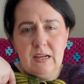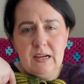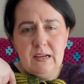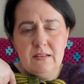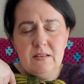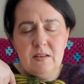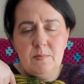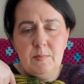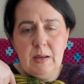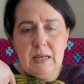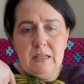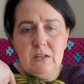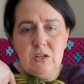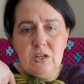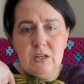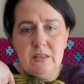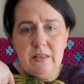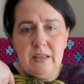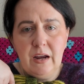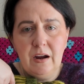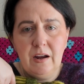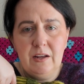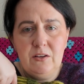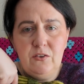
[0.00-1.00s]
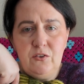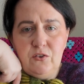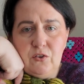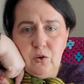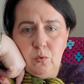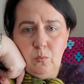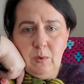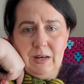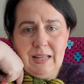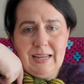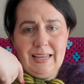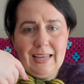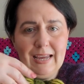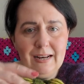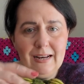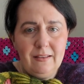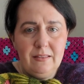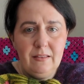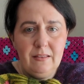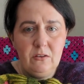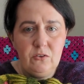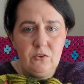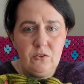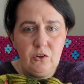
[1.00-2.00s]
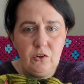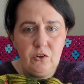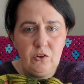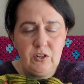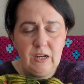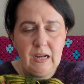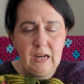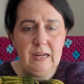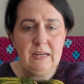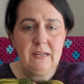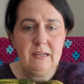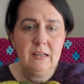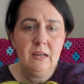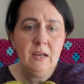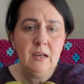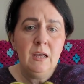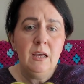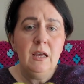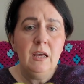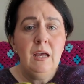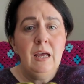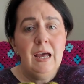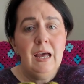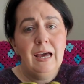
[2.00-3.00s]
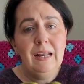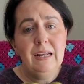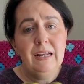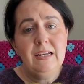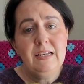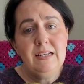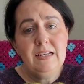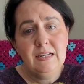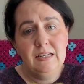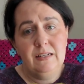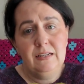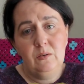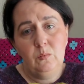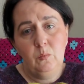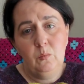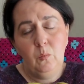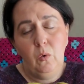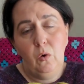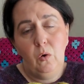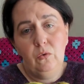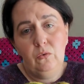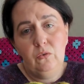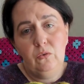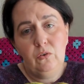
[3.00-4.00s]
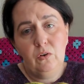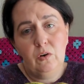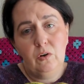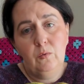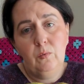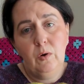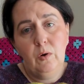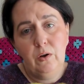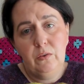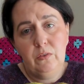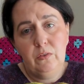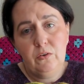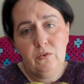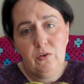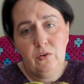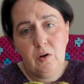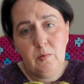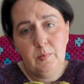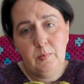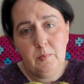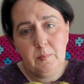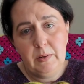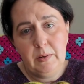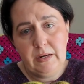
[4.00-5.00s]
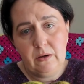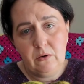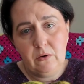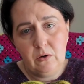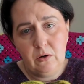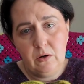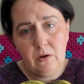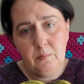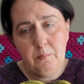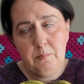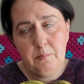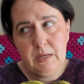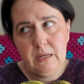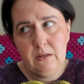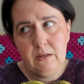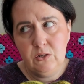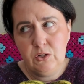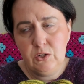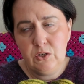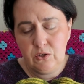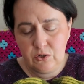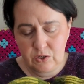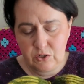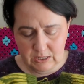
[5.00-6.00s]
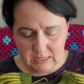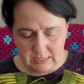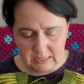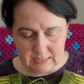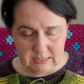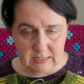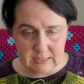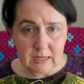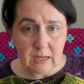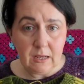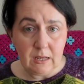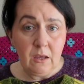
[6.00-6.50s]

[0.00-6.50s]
as I mentioned there, I don't like anything too tight, and I didn't want around the top of my arm being too tight.